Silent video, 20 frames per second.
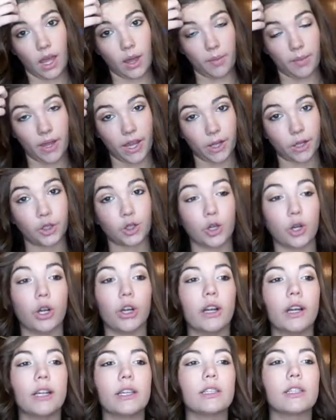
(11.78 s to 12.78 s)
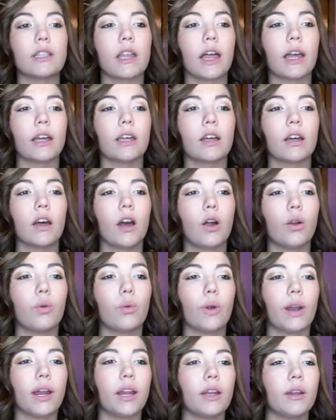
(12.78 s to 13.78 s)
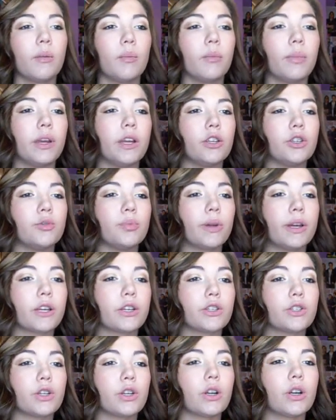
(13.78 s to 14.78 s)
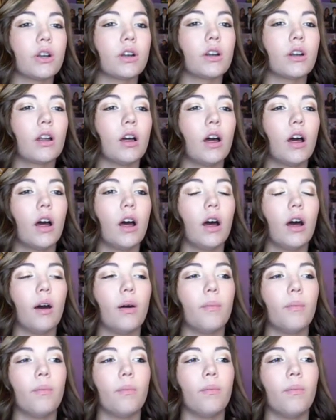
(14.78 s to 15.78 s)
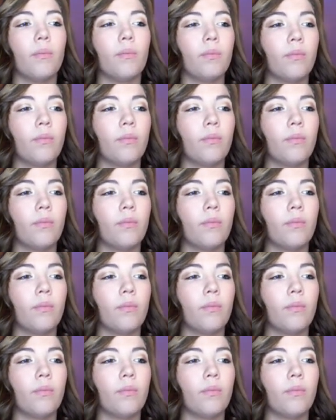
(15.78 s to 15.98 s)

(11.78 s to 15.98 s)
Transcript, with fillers: a picture. It's like a random beach picture. That's